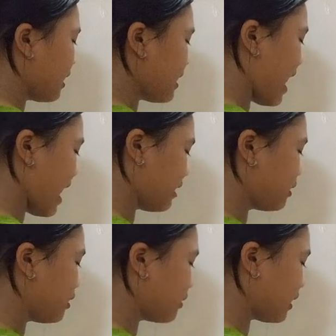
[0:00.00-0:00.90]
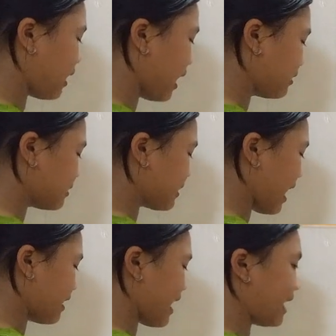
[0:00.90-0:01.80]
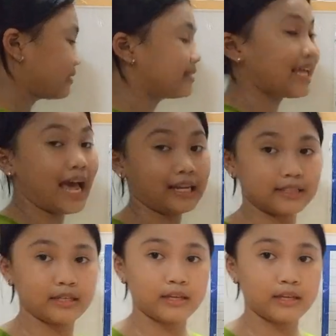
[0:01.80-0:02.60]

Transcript: then you can understand that